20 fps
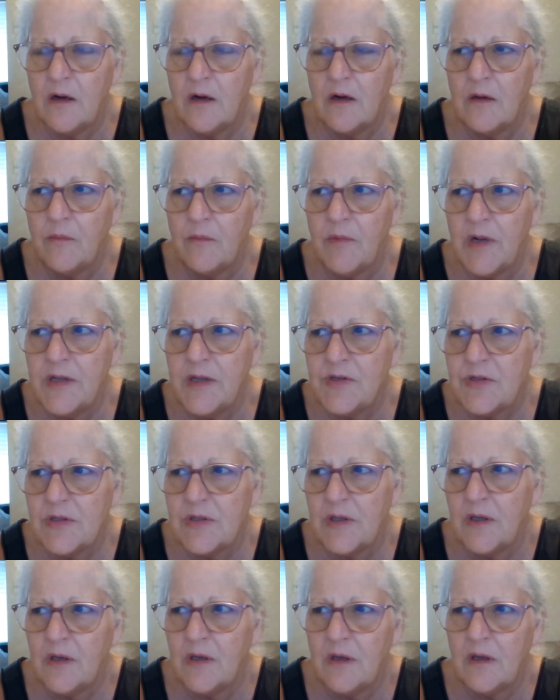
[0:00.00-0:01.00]

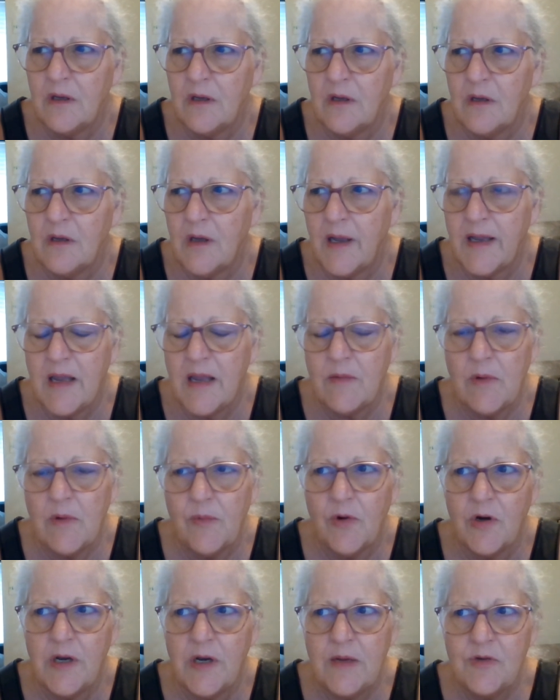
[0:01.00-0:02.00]
Melissa, I can't remember
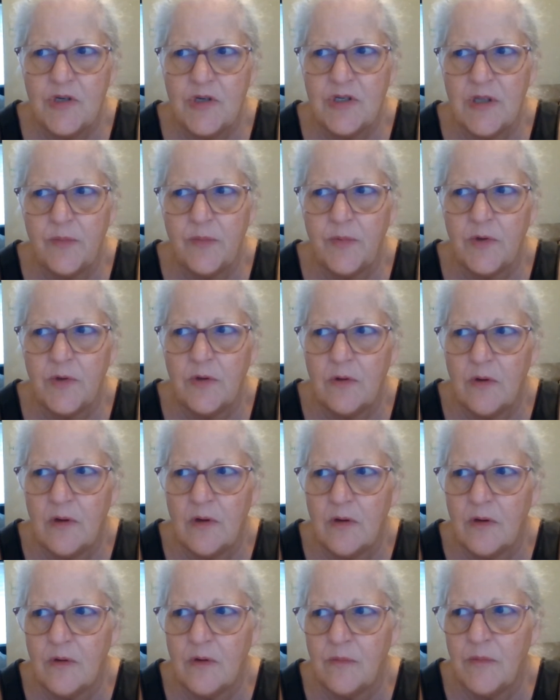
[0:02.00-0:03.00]
her name. She's up in
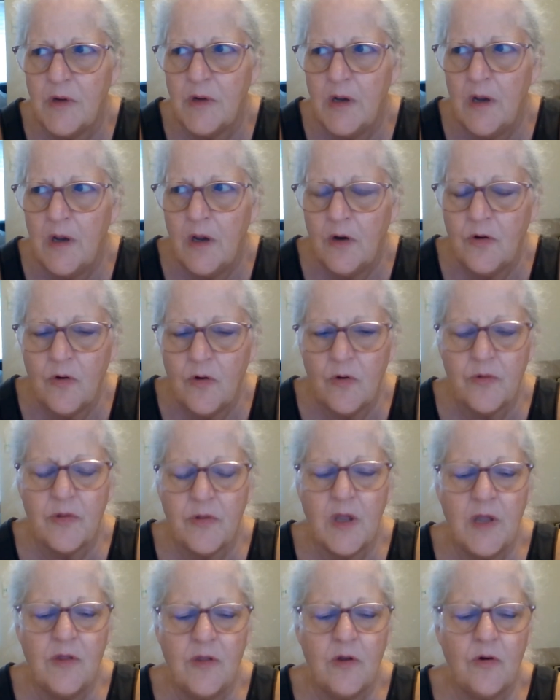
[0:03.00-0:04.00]
the
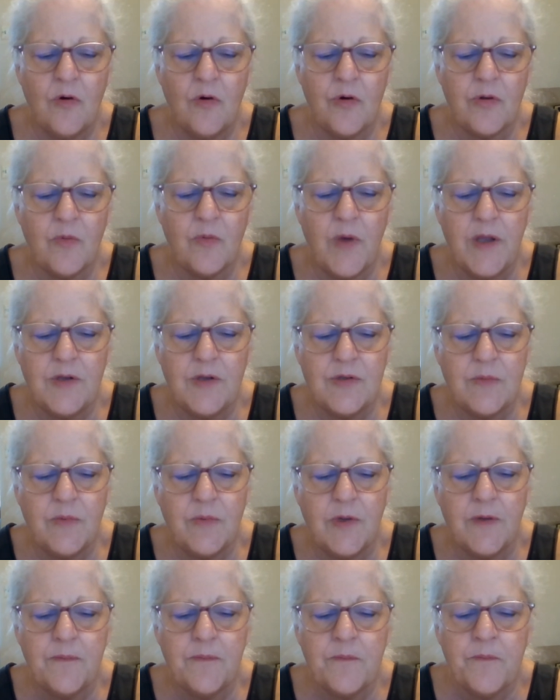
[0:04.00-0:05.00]
Northwest,
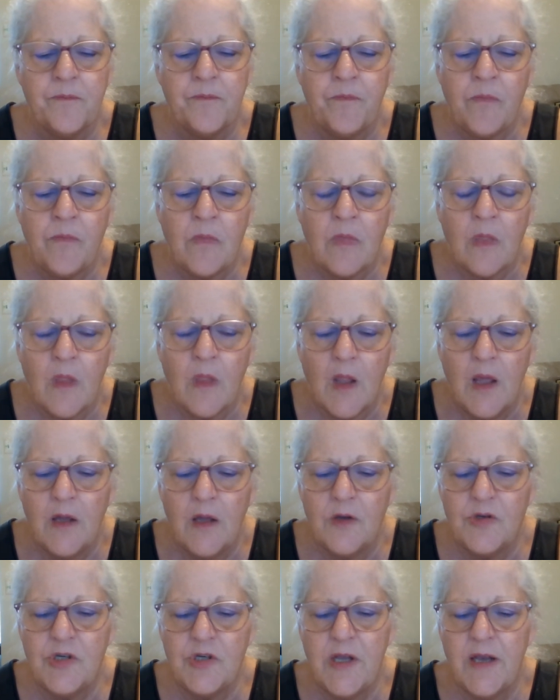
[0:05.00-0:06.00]
but
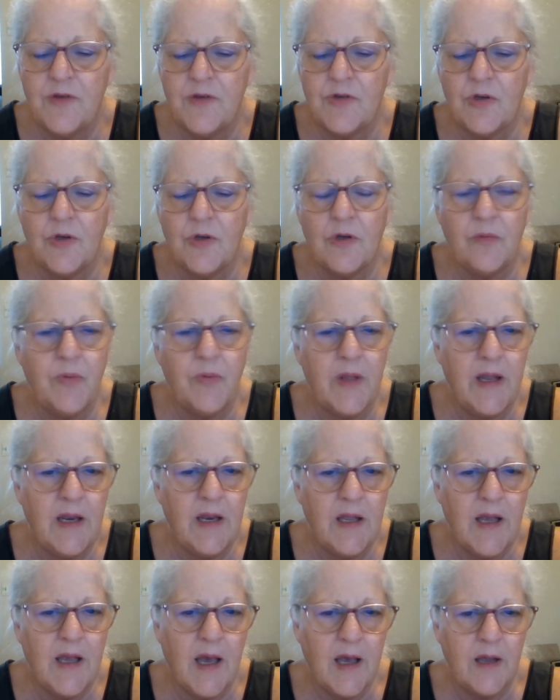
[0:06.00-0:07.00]
she has a good
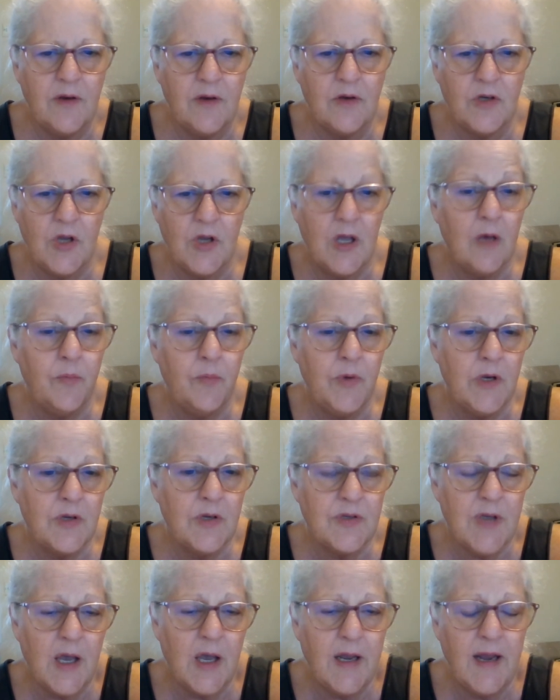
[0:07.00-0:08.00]
planning guide to help you
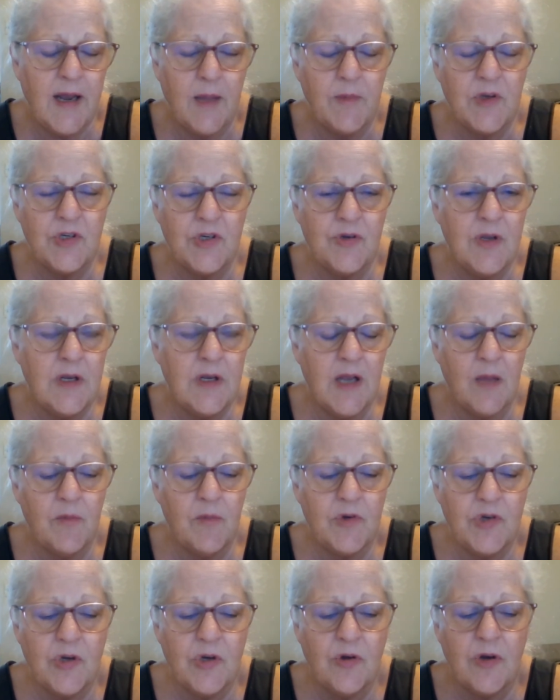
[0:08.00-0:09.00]
decide how much you eat and how
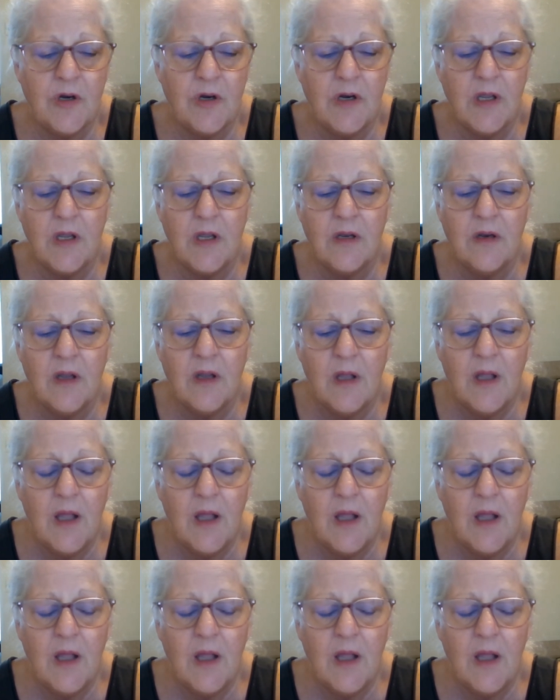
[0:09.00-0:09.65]
much you're going to need.